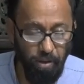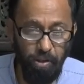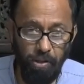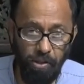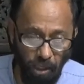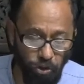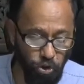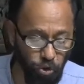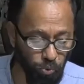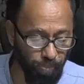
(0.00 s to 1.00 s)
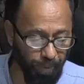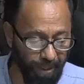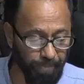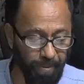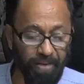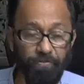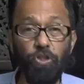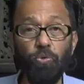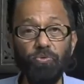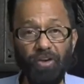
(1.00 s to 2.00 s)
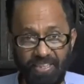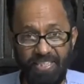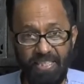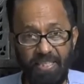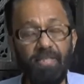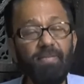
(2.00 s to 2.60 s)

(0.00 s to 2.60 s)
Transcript: Sanju, played by Vishu Reddy.